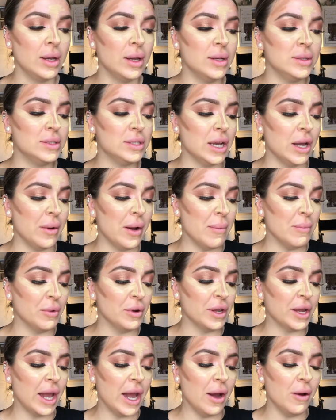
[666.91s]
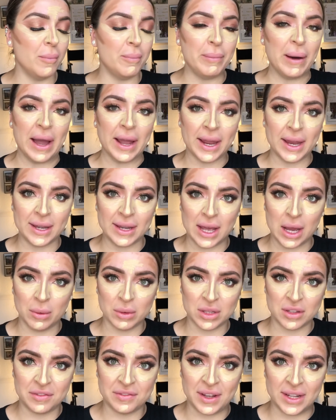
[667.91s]
So I'm going to go back in now
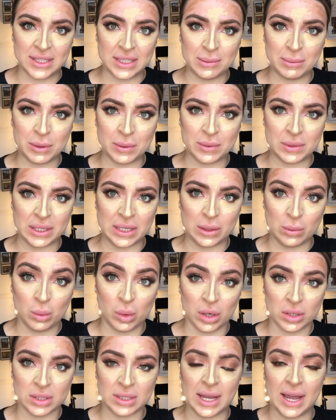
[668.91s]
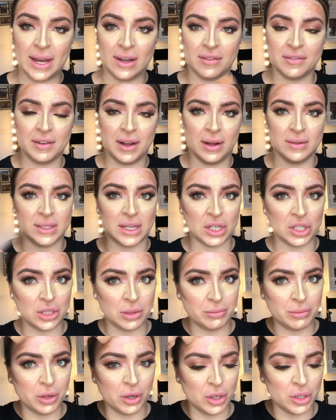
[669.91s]
with the Fenty Beauty 110
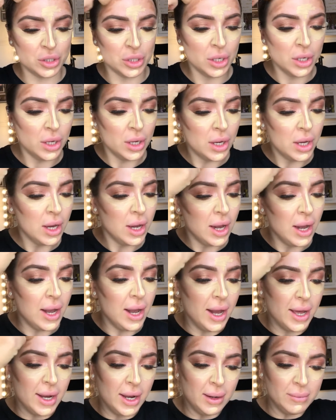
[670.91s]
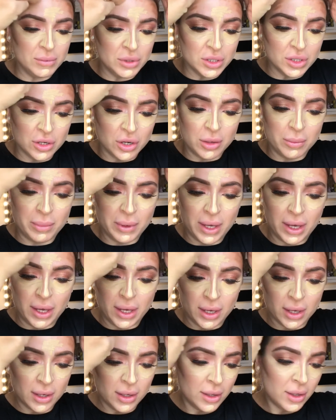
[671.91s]
foundation brush. And I'm just going to
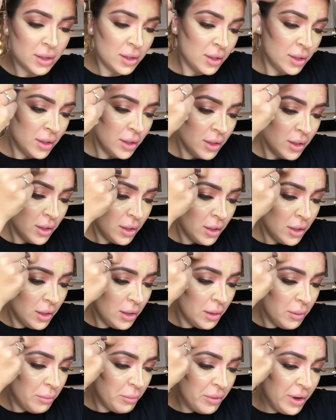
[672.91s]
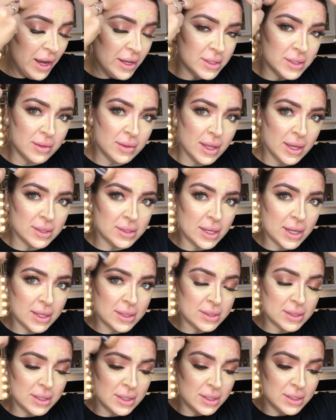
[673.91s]
be pressing this
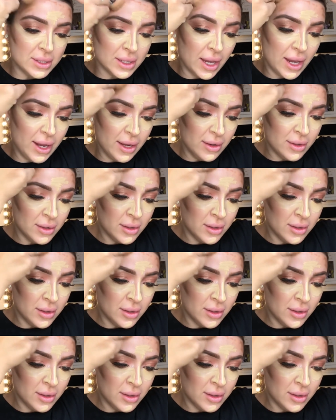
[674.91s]
into the skin.